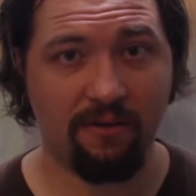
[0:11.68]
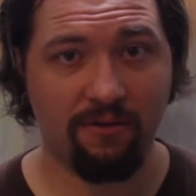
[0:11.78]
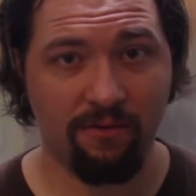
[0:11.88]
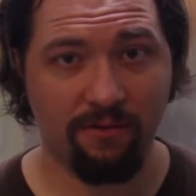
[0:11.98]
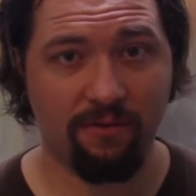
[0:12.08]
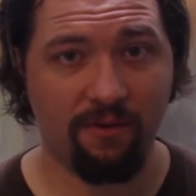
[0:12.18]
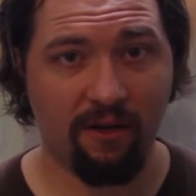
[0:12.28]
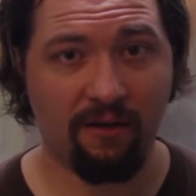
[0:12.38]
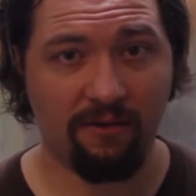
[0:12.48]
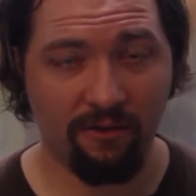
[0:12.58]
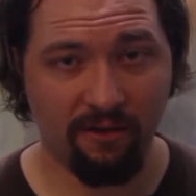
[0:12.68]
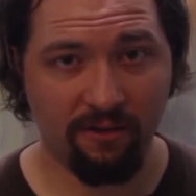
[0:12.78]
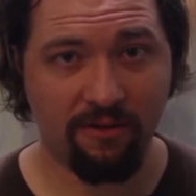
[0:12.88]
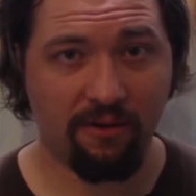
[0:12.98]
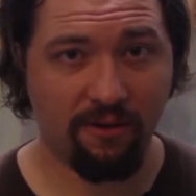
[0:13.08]
Do not do
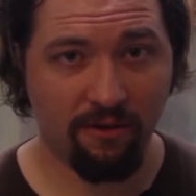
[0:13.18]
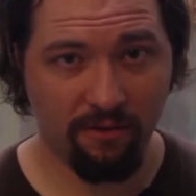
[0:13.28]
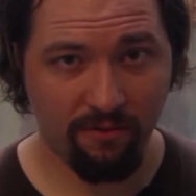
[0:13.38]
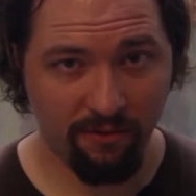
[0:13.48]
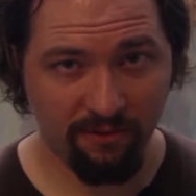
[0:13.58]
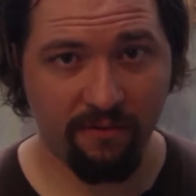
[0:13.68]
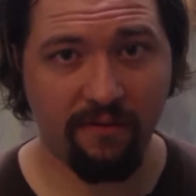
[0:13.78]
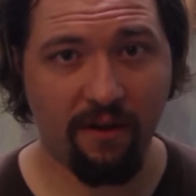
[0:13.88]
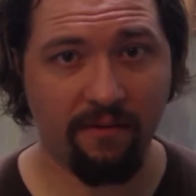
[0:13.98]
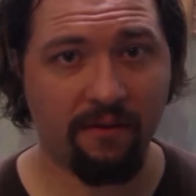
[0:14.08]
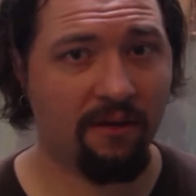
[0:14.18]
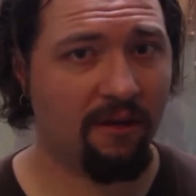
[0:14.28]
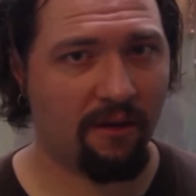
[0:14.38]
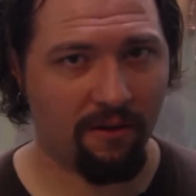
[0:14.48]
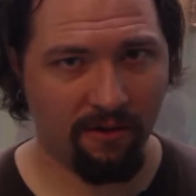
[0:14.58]
this. Do yourself a favor,
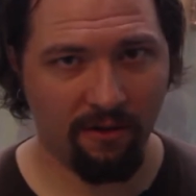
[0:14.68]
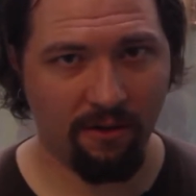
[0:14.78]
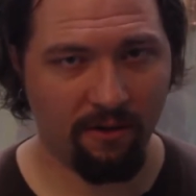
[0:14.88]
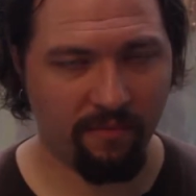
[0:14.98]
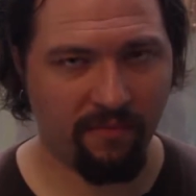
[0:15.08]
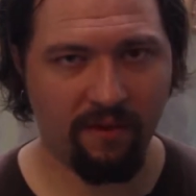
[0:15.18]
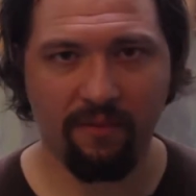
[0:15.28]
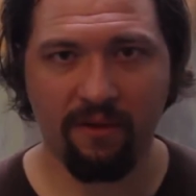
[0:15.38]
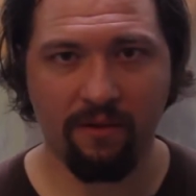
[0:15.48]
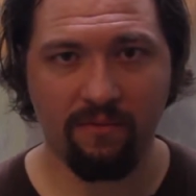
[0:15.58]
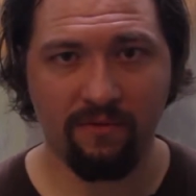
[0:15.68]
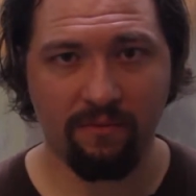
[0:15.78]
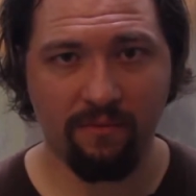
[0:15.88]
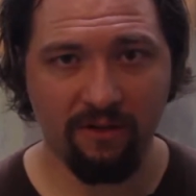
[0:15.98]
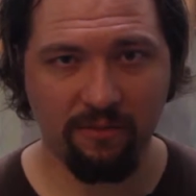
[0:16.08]
cook it at home. It becomes
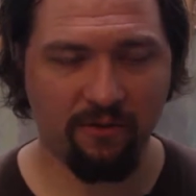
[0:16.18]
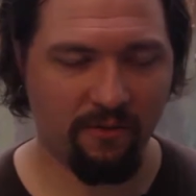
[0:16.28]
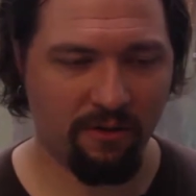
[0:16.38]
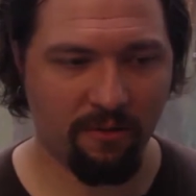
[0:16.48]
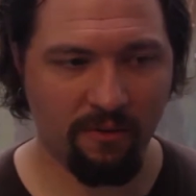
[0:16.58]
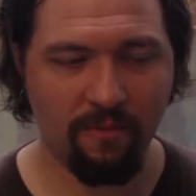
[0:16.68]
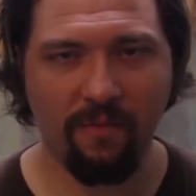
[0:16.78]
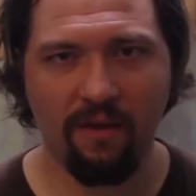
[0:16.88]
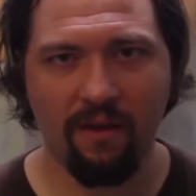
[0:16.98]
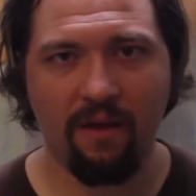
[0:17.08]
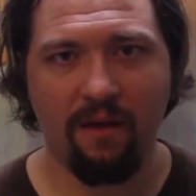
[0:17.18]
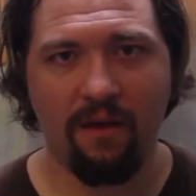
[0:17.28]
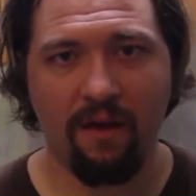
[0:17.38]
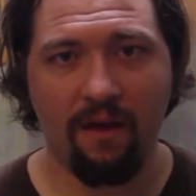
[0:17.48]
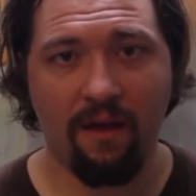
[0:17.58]
much more affordable
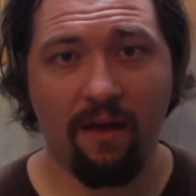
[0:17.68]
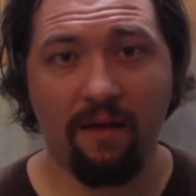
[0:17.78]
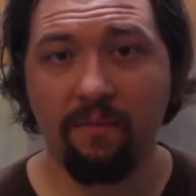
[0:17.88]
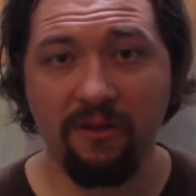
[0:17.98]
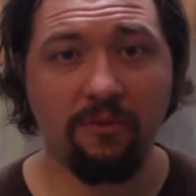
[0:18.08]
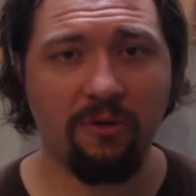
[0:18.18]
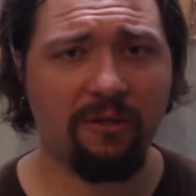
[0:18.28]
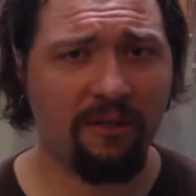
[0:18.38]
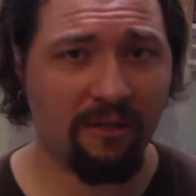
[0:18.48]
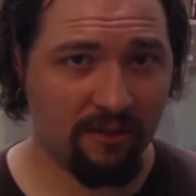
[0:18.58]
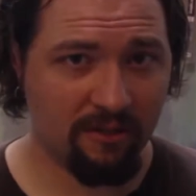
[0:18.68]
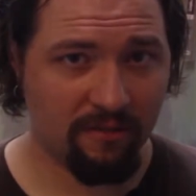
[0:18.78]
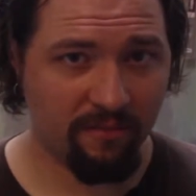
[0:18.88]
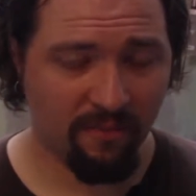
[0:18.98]
and much more delicious.